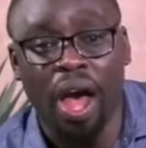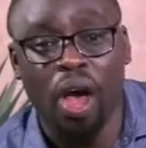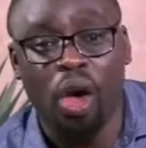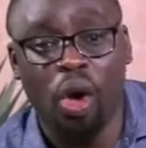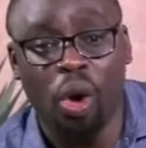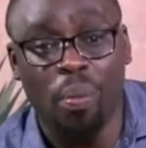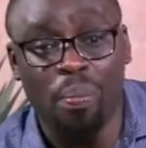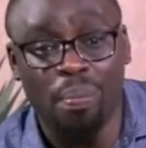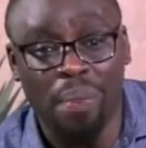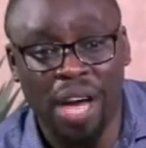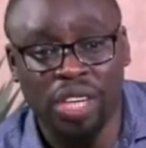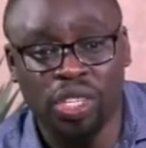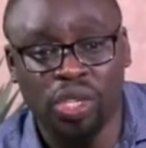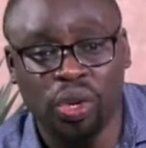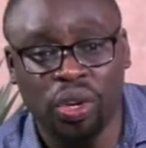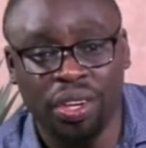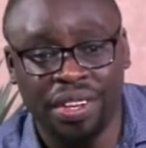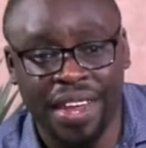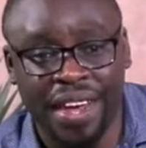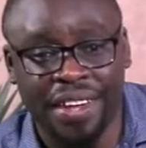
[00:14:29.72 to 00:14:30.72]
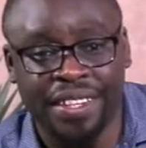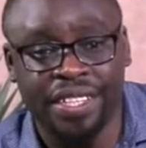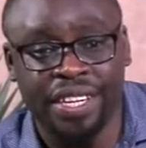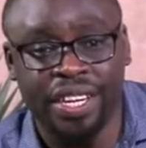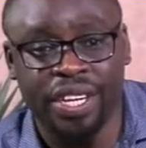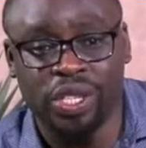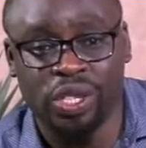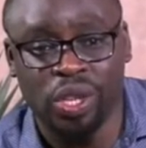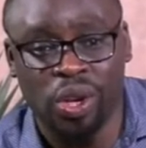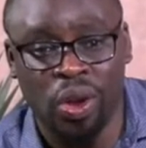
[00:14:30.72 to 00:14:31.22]
commercial debt
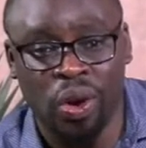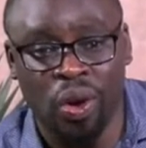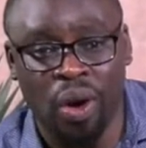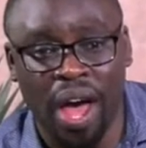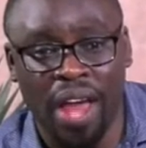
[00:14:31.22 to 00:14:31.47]
is low.